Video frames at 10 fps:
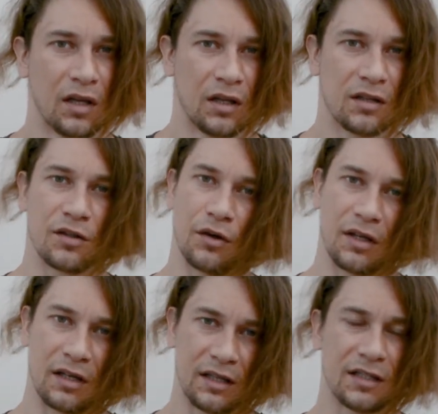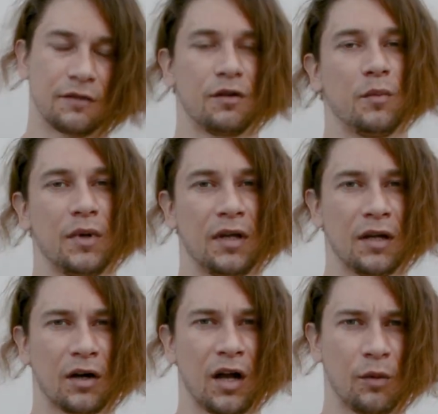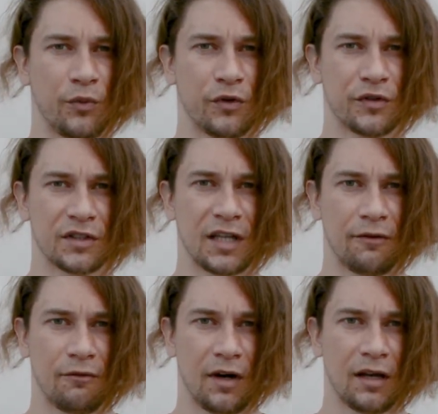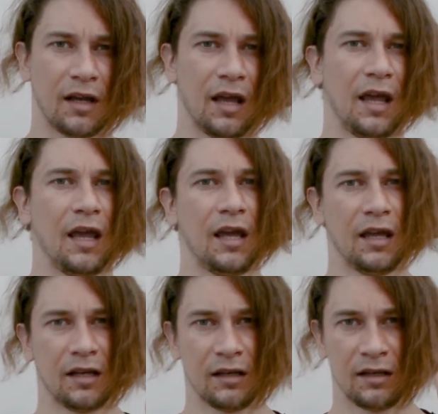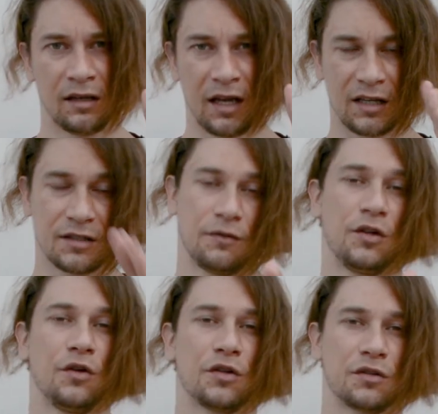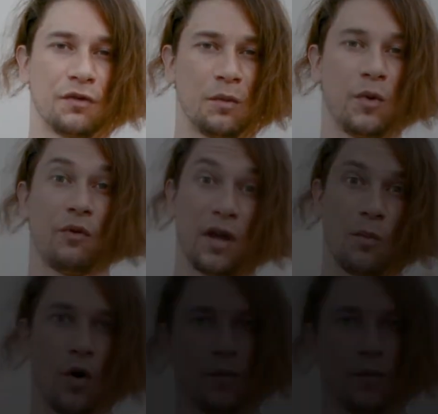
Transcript: So at least it will be helpful for someone, and next videos will be way more.